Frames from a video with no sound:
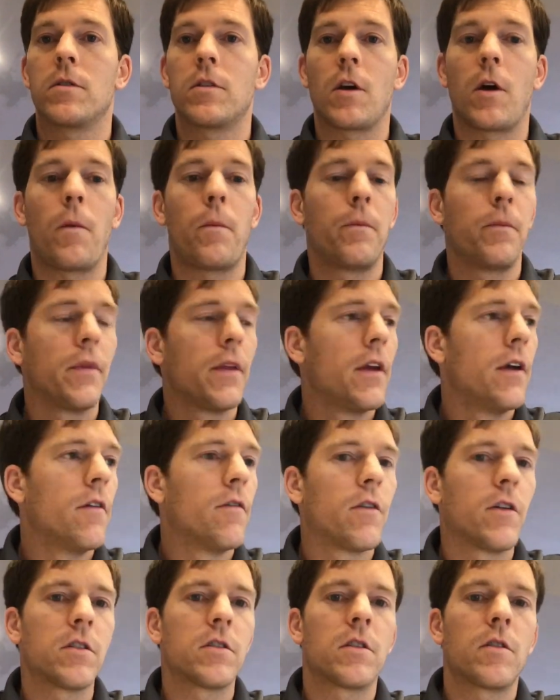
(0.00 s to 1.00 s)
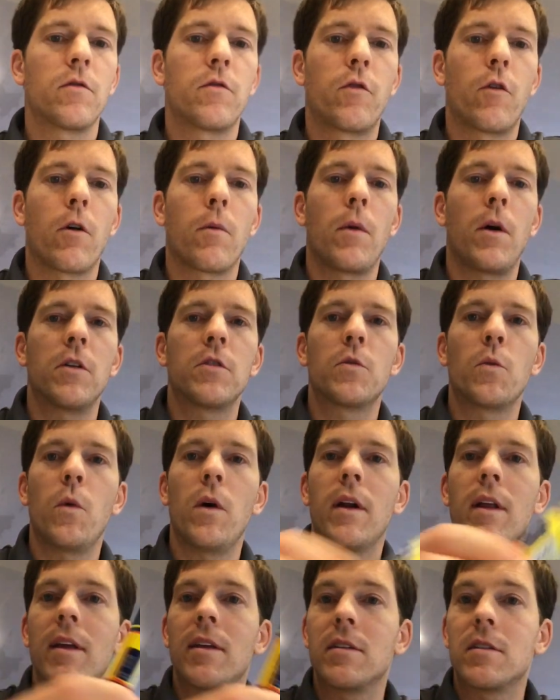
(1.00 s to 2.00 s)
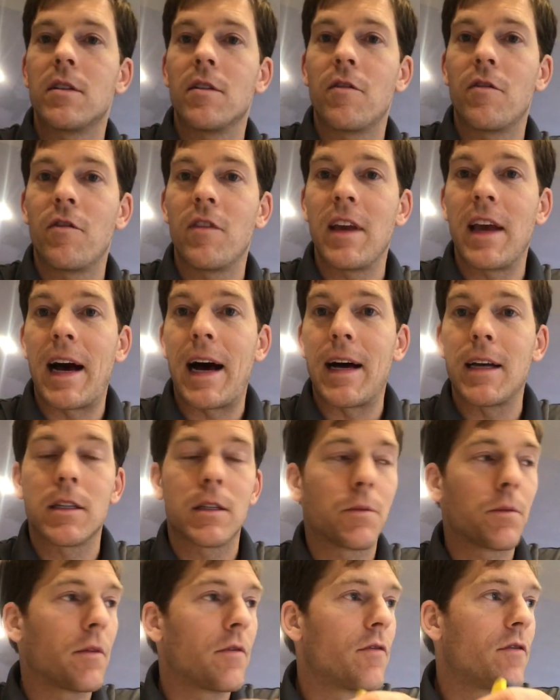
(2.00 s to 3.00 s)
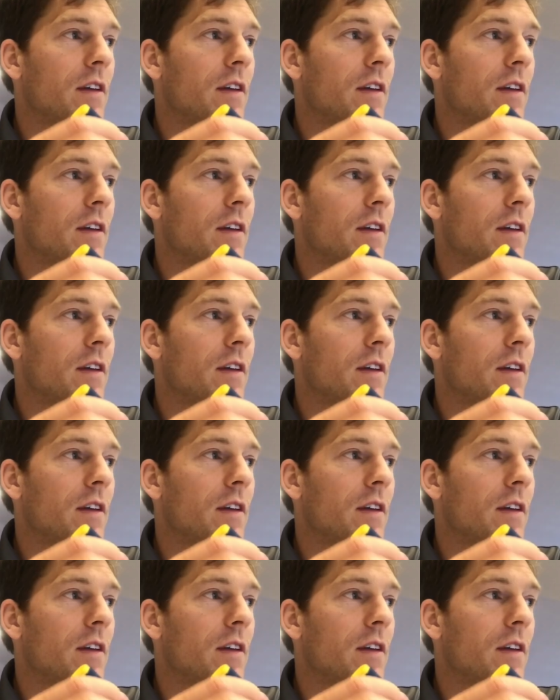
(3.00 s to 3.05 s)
So first and foremost, what is Fiasp?